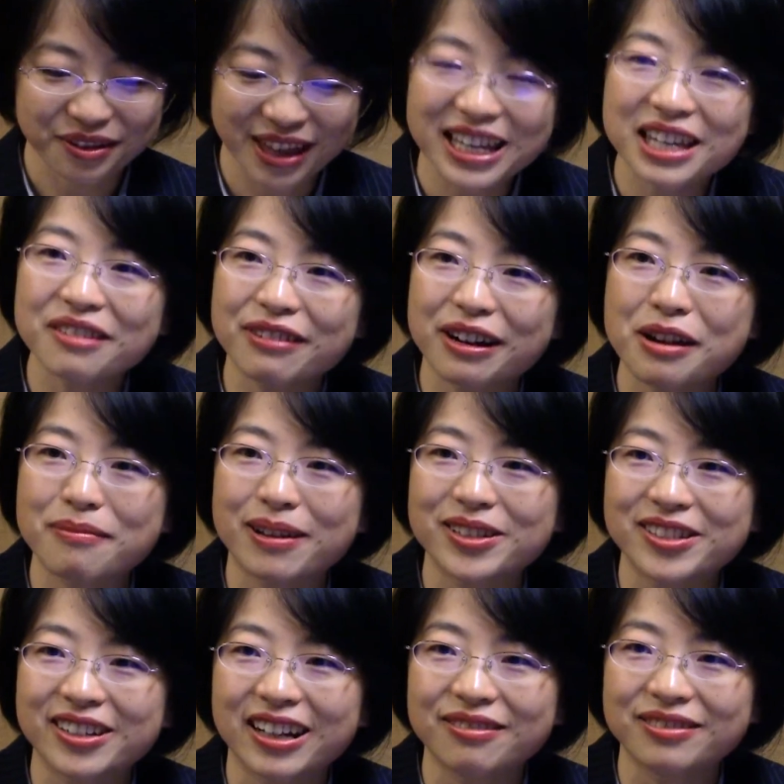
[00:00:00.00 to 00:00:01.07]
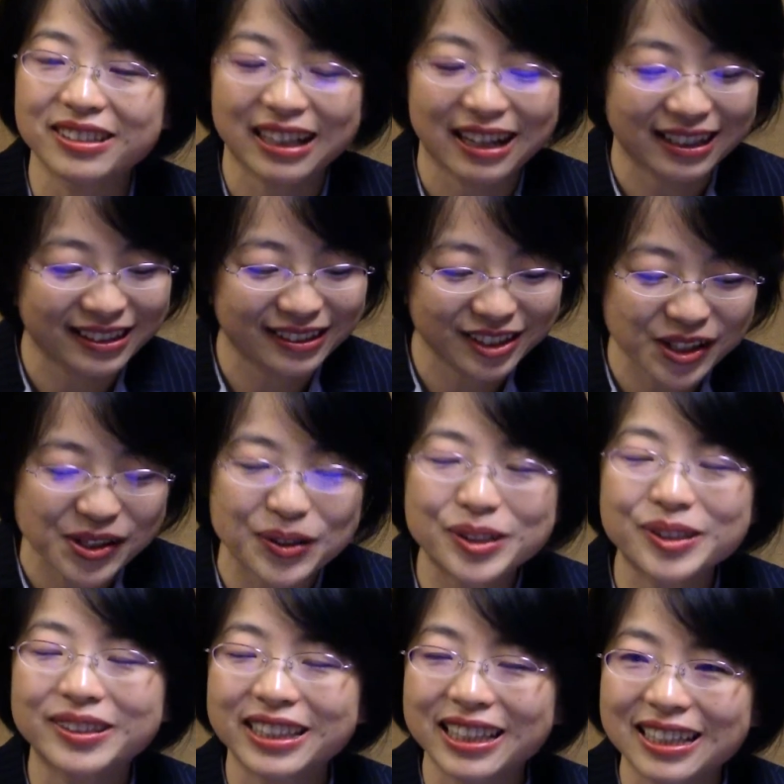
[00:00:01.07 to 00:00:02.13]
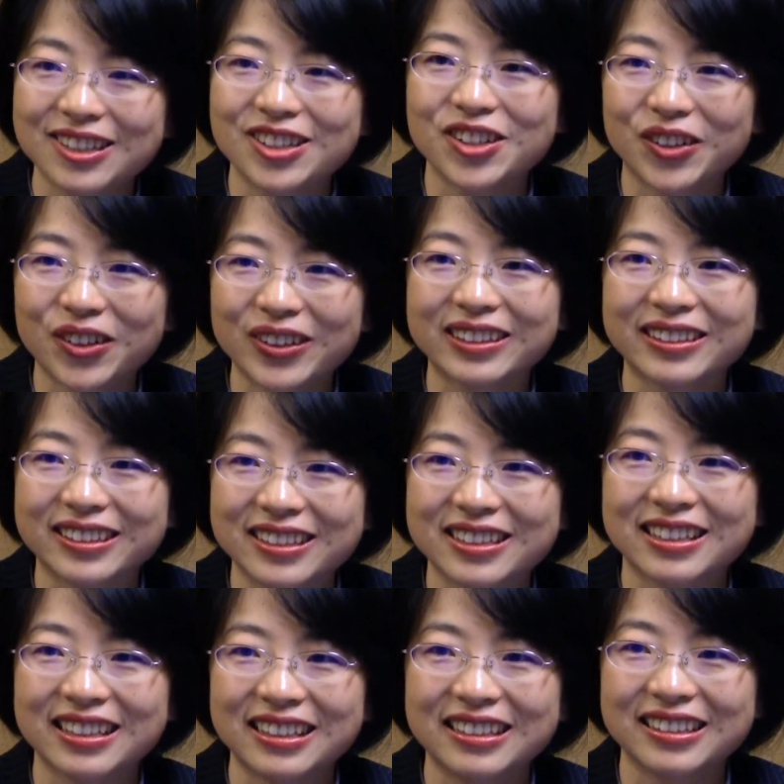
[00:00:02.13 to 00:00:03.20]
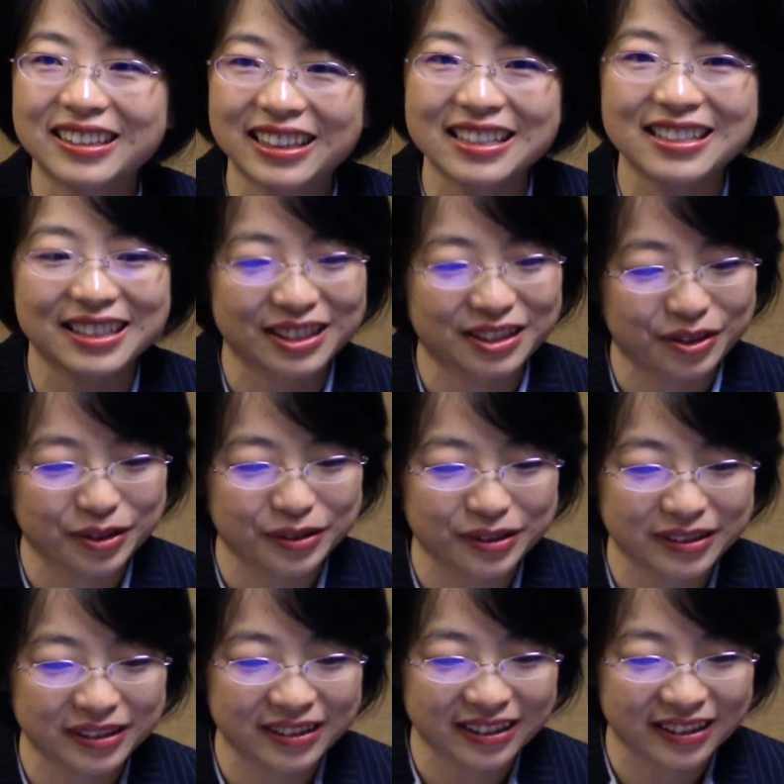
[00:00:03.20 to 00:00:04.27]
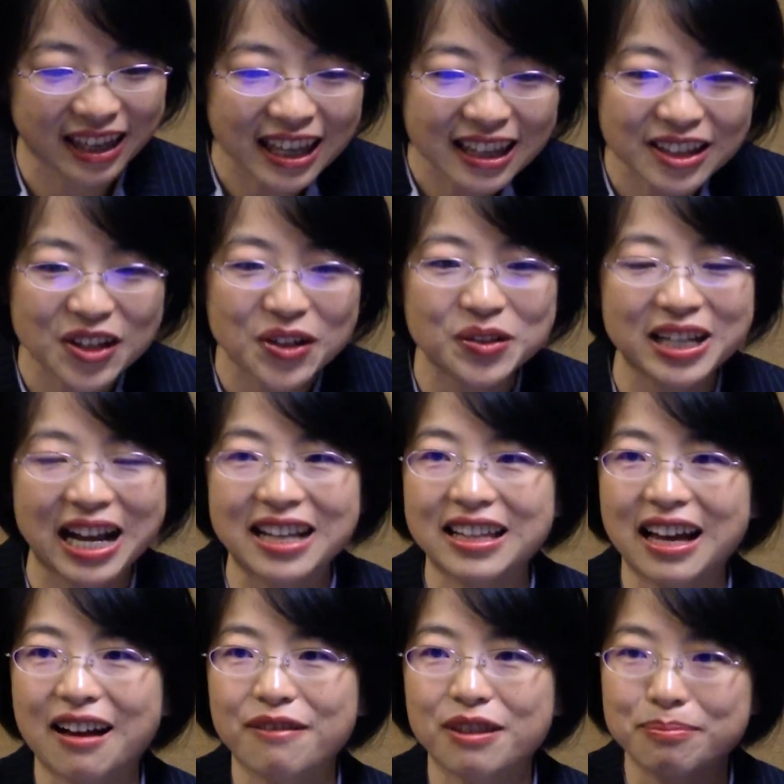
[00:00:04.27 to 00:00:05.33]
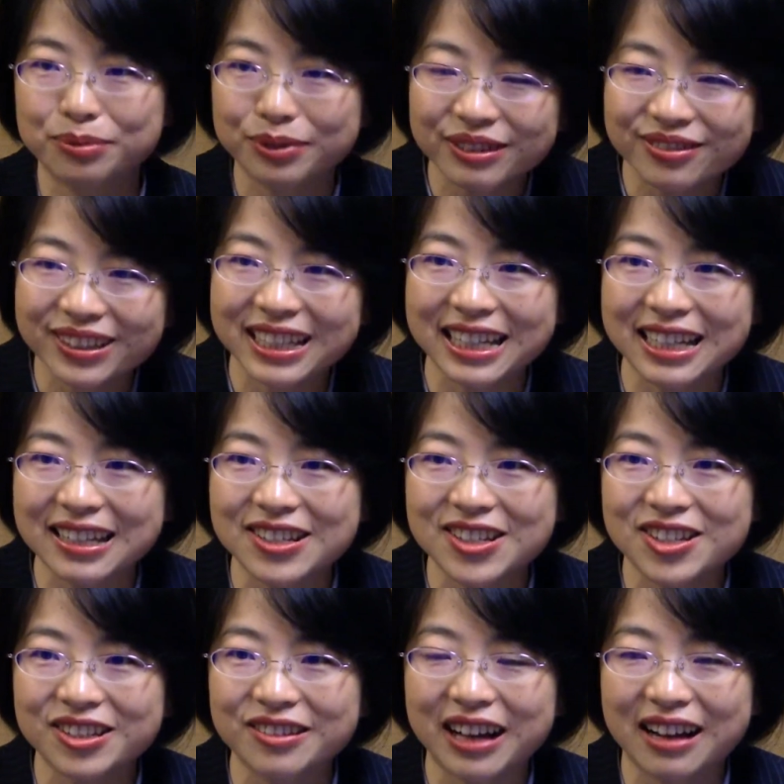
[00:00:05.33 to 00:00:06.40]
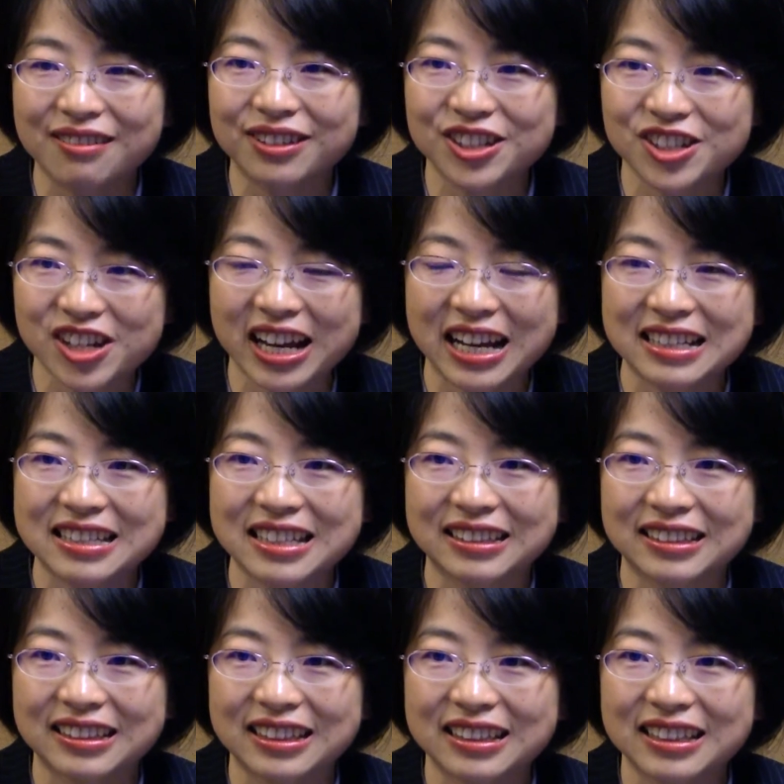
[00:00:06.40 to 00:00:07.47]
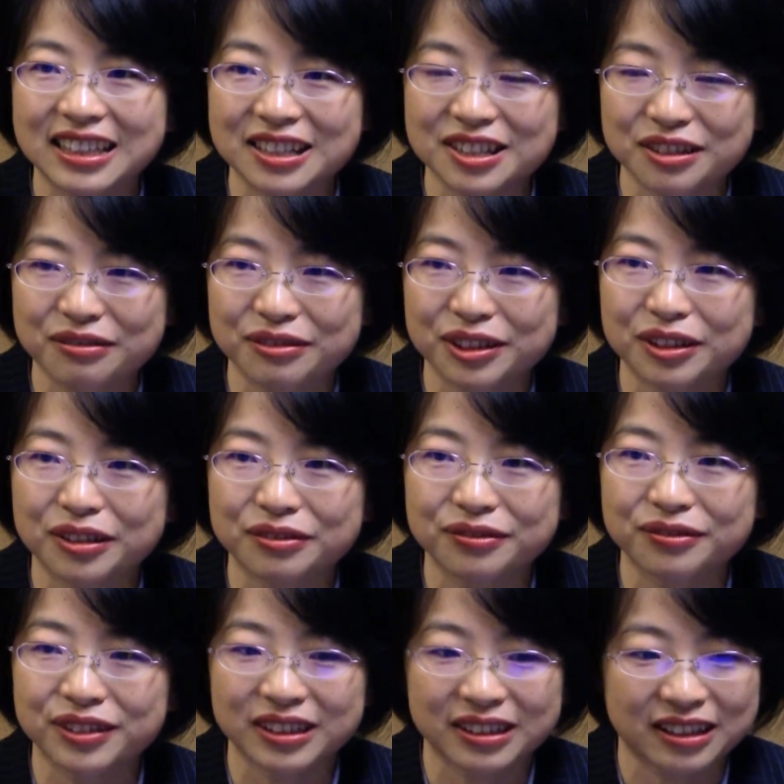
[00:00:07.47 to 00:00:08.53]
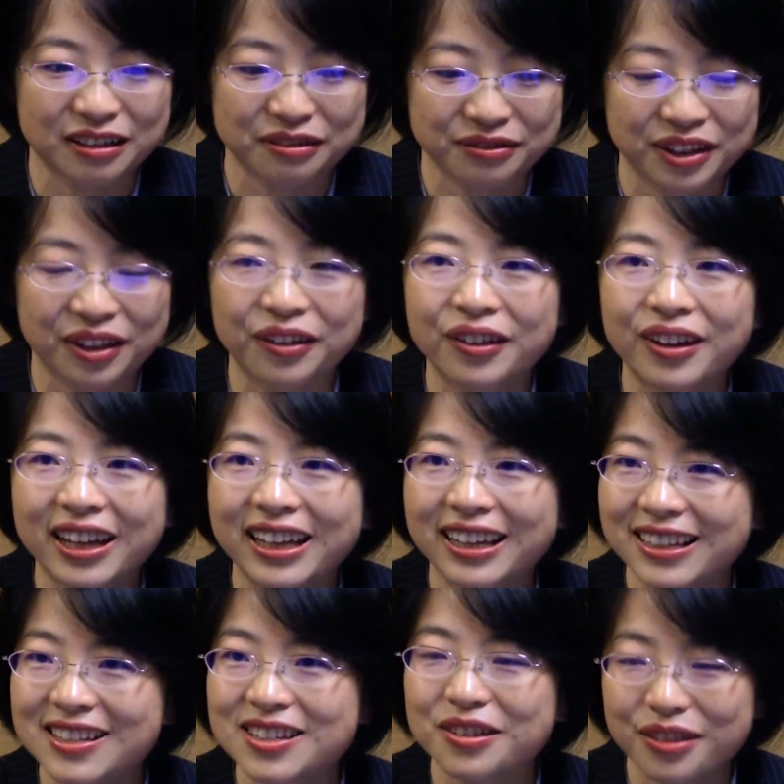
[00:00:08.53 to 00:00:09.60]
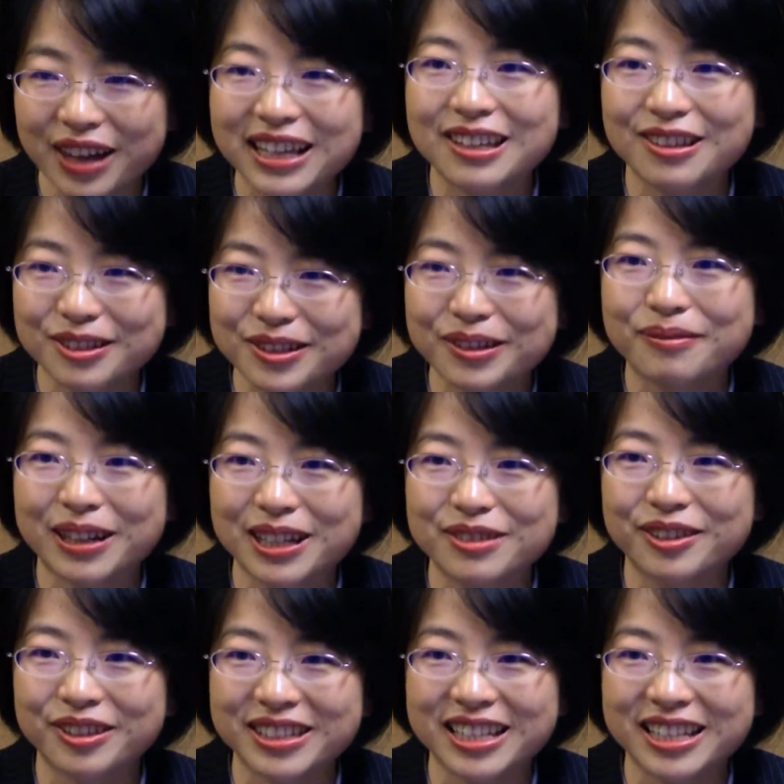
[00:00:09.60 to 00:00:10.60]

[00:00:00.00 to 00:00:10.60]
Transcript: thank you very much, Governor. I totally enjoyed listening to your keynote and have the privilege to have a chat and interview of you. So thank you so much for your